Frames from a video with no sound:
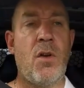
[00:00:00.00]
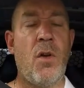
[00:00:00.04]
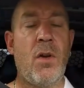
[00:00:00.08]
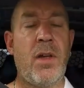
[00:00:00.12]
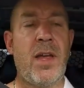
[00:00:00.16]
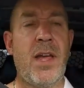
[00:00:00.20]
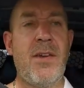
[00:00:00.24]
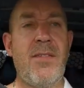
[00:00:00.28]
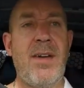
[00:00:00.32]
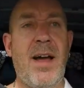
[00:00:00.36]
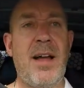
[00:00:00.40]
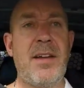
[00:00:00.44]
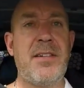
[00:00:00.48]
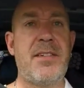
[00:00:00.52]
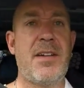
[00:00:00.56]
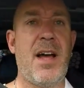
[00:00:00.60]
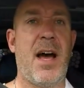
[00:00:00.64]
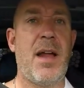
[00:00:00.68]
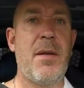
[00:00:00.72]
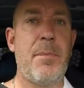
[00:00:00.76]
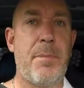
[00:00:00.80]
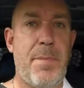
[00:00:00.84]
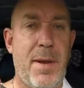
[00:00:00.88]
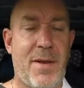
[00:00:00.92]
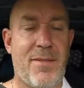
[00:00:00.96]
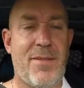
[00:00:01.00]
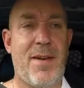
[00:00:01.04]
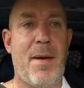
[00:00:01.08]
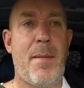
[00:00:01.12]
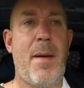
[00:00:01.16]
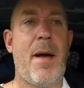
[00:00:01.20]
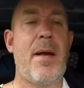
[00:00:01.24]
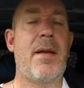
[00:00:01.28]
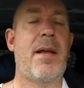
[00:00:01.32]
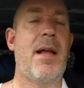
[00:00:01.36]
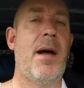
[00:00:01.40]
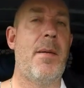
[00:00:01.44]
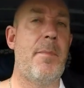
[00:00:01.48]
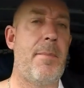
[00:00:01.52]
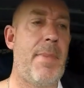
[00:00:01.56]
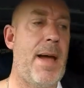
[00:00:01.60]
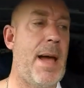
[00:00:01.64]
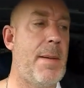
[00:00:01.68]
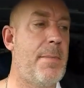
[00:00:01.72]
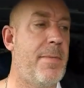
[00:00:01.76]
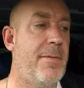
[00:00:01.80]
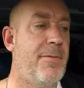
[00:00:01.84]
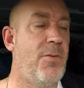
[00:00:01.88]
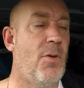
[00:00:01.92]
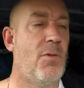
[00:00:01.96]
get that done, pick that up, come
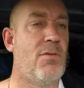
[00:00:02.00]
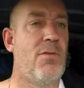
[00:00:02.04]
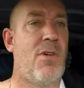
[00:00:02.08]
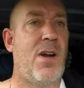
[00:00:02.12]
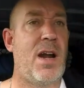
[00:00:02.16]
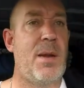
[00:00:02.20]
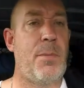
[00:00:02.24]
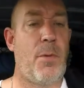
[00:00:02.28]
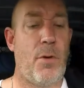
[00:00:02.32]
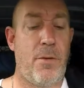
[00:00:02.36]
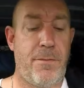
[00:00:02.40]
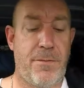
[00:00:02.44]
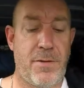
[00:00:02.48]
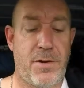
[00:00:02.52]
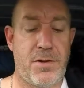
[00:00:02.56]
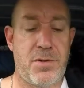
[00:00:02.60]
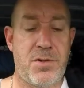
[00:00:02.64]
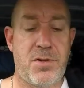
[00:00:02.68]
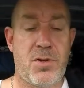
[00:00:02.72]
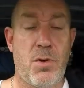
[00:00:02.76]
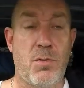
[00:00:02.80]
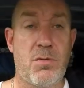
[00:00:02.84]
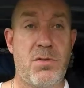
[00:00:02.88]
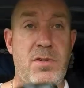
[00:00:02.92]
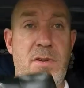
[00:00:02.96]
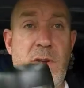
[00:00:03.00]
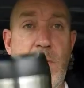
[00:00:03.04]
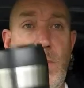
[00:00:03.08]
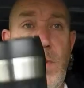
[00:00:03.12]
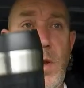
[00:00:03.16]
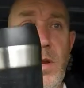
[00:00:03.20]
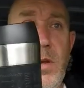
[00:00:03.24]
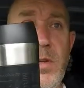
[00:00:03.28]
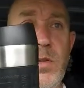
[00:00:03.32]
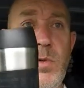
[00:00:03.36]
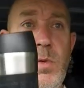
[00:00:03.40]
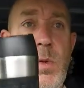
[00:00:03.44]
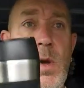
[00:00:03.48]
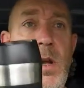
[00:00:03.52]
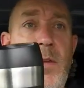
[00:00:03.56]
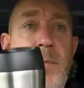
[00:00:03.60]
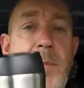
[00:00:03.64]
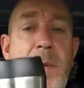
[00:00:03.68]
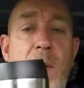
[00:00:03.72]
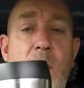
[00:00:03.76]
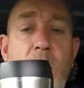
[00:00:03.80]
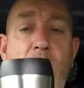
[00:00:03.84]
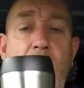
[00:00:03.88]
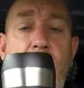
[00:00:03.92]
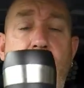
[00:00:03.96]
back before Riley Boy finishes school. So a quick swig of
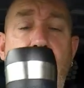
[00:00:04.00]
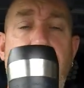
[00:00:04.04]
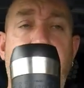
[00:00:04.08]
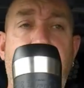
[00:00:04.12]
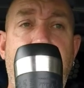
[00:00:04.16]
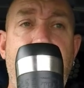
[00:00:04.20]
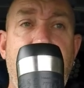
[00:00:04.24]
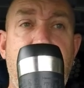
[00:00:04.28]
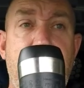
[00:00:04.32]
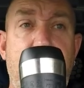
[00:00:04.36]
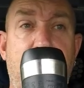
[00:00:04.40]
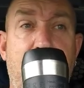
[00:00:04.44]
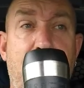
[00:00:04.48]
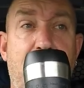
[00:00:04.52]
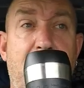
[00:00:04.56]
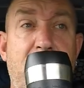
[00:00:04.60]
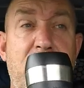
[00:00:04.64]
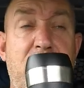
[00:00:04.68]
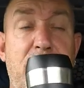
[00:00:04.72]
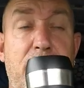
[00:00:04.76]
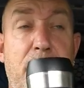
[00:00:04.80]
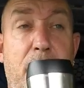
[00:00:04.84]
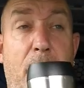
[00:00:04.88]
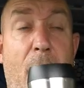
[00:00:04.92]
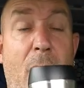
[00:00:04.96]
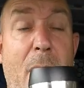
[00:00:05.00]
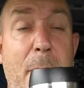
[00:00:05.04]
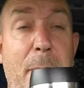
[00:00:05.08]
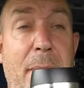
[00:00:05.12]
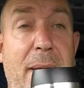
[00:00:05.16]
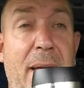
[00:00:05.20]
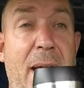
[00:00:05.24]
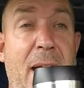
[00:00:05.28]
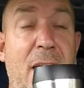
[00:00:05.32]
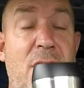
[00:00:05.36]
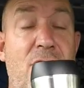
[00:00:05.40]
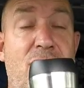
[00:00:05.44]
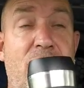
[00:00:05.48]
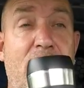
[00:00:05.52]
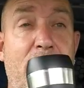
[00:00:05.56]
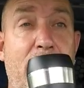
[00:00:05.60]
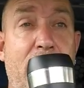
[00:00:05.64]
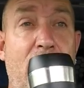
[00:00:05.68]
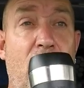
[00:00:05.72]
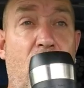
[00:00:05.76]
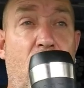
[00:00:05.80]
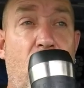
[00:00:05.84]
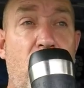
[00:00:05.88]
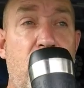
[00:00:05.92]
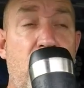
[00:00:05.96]
my old coffee, because this might be extremely
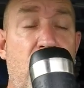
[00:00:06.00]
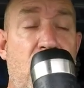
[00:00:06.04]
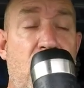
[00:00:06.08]
hot.